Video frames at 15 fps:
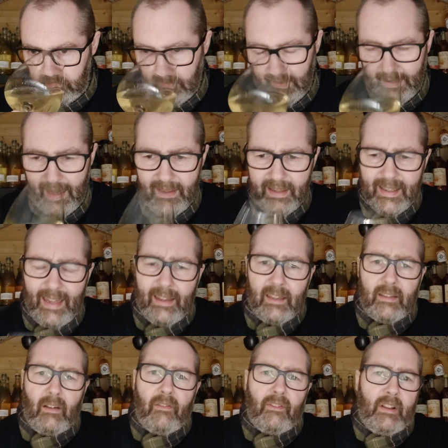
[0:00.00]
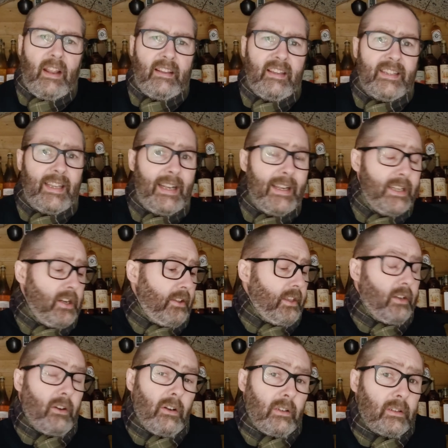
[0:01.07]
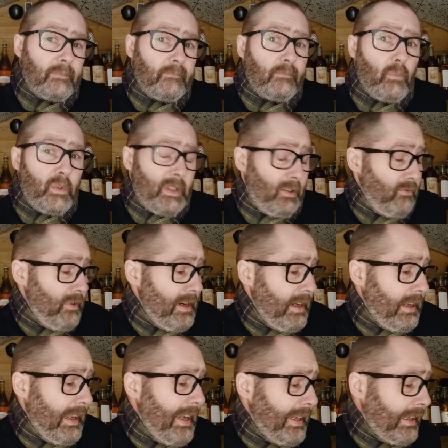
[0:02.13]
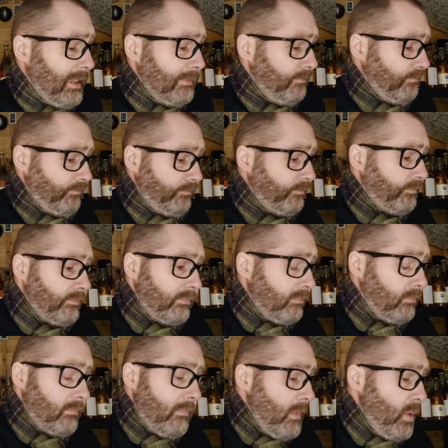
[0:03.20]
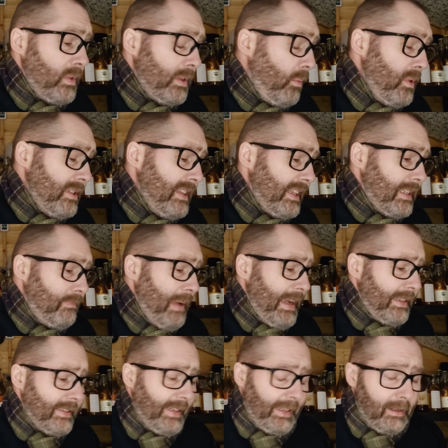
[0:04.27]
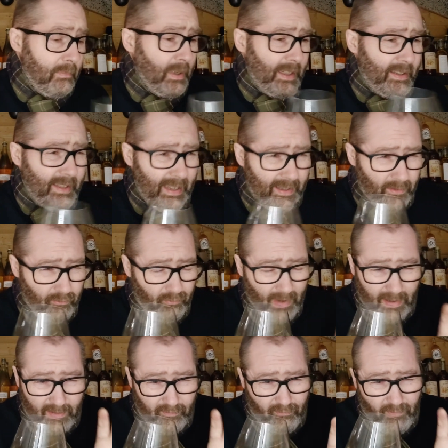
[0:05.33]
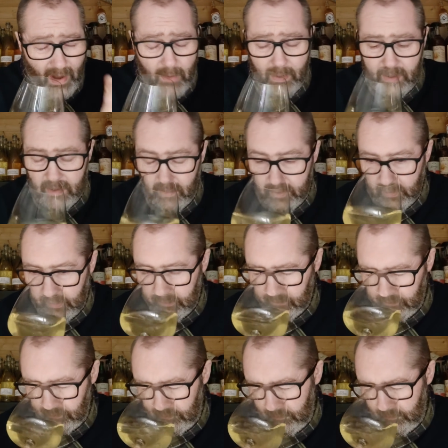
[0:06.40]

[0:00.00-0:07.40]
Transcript: But I get there's like a sort of an acidity on the nose, which I really like, which I wasn't expecting, but it's very subtle.